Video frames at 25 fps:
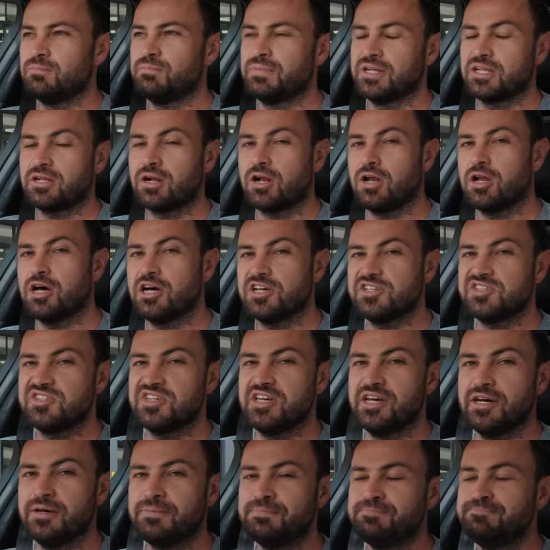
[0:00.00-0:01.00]
but
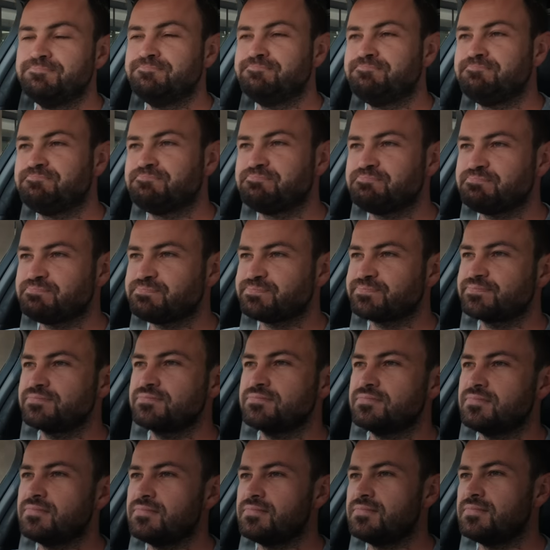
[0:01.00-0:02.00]
classier.
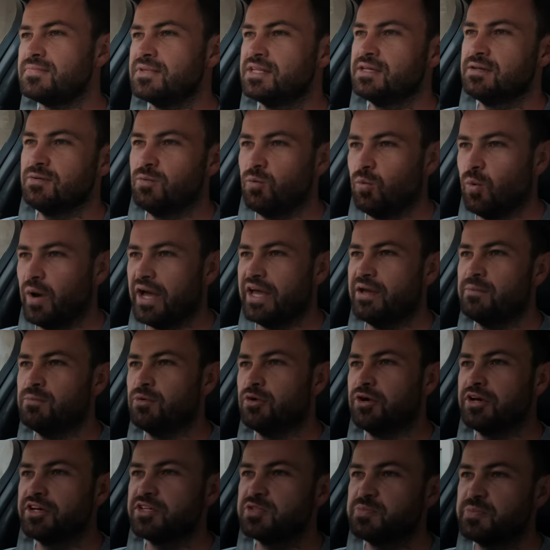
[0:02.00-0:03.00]
Way
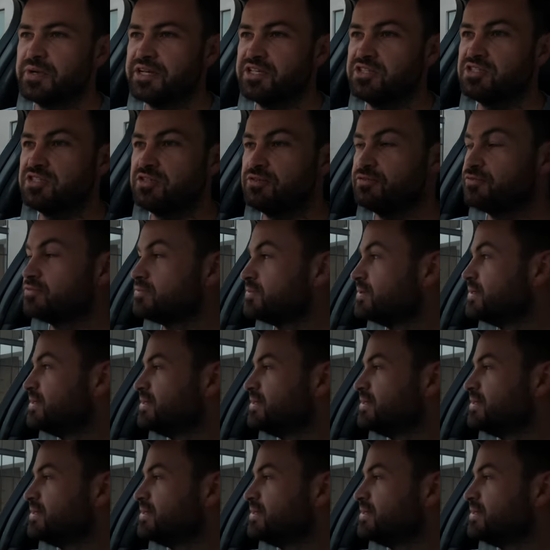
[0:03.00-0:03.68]
more expensive.